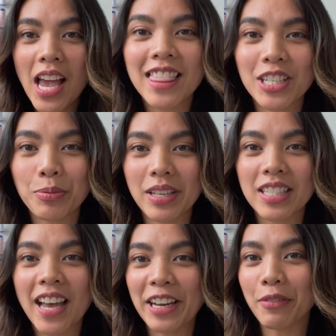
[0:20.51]
This was
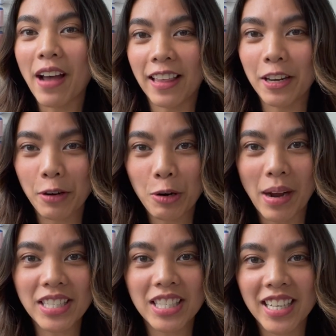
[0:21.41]
kind of highly
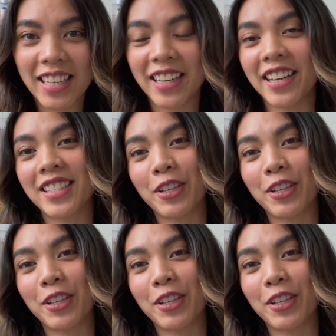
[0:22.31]
requested and it's